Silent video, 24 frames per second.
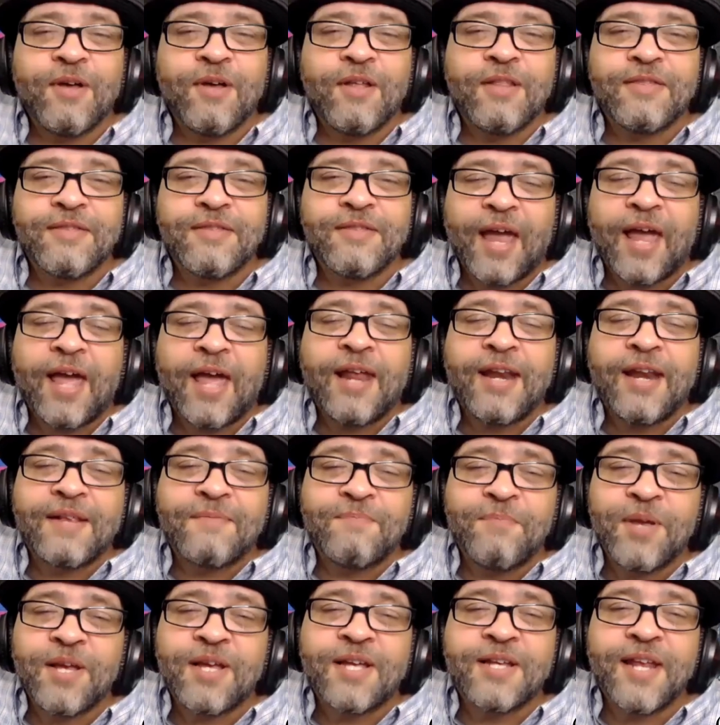well, I had to
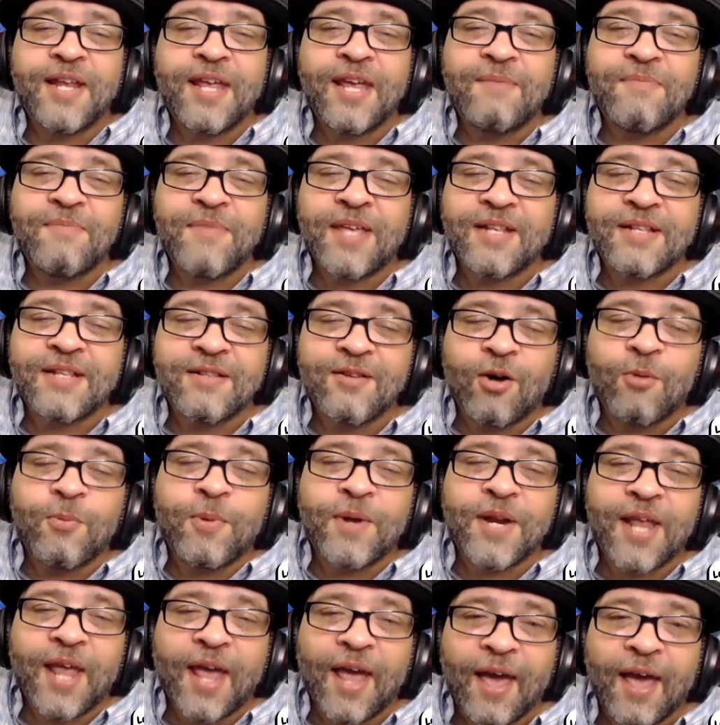pick a name that
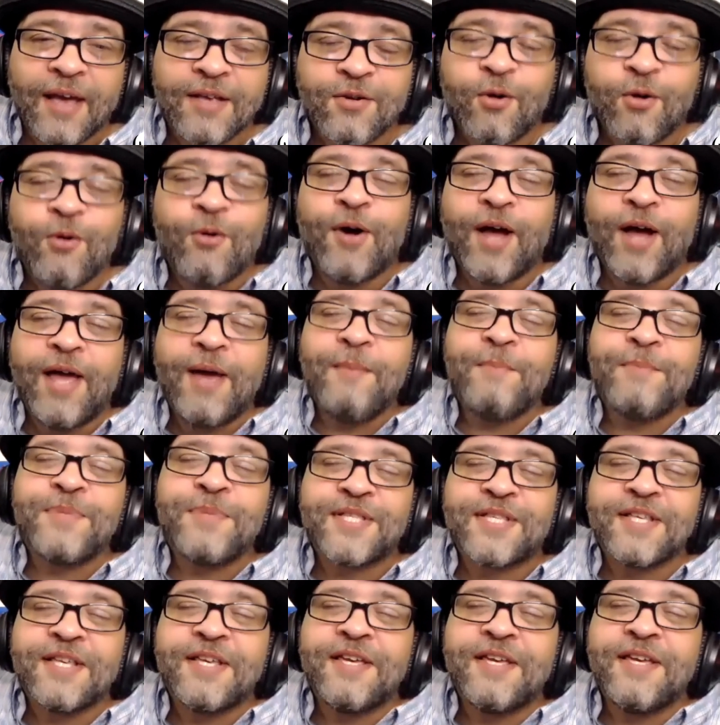nobody had. Oh,
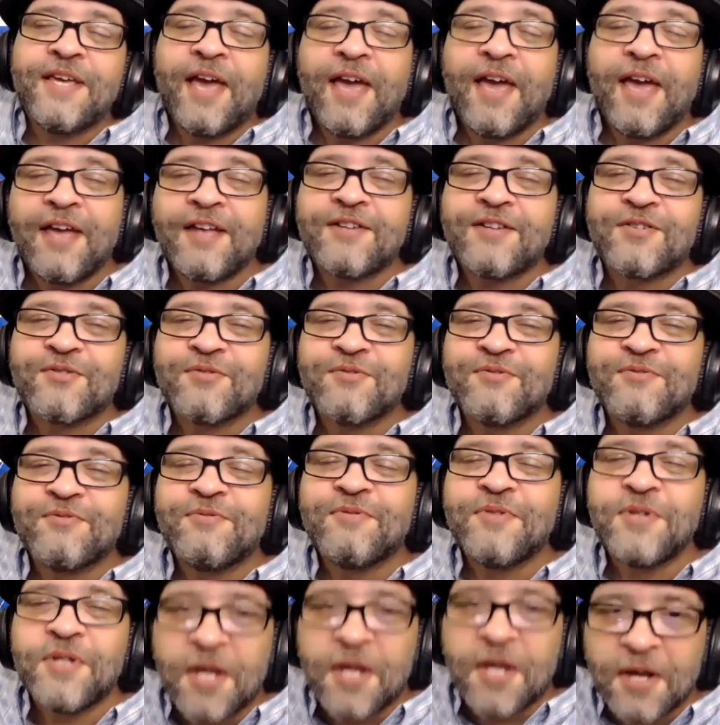MC Andrew
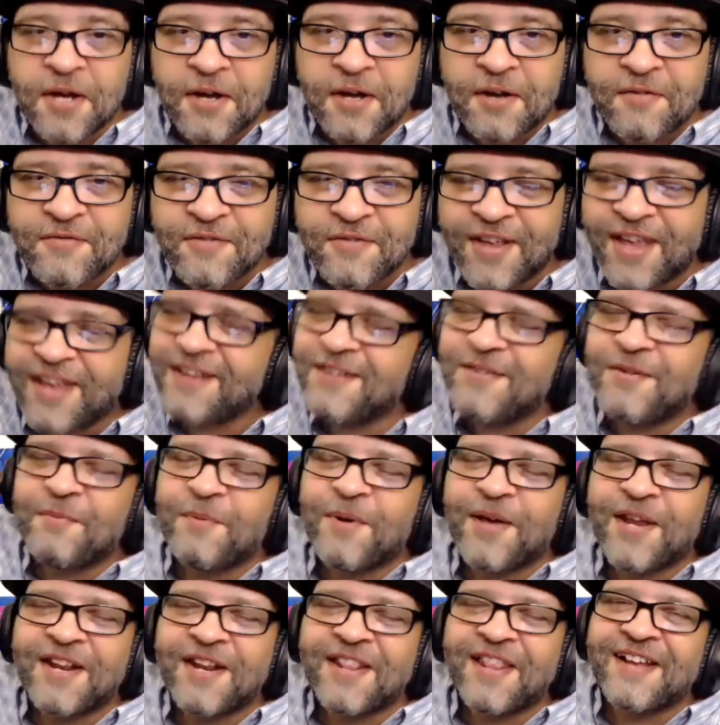Love. Ain't
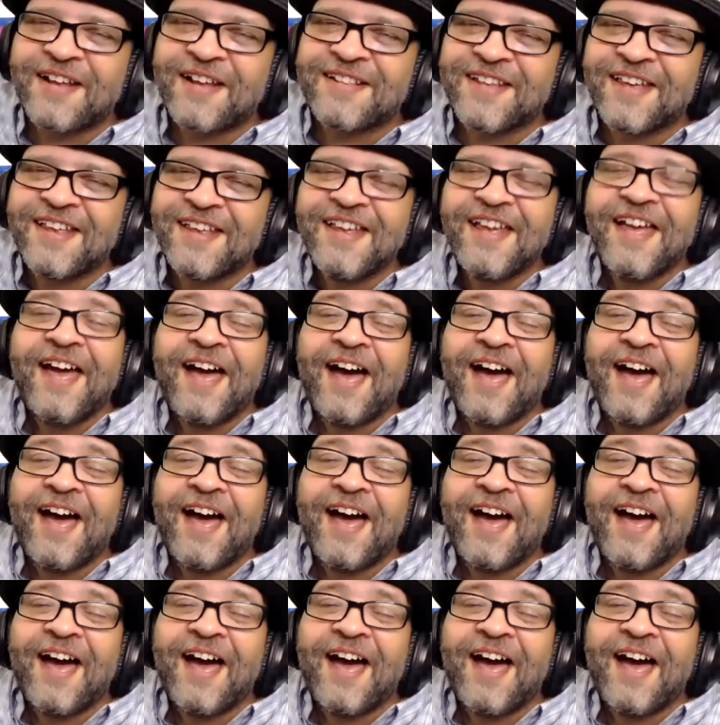nobody like that.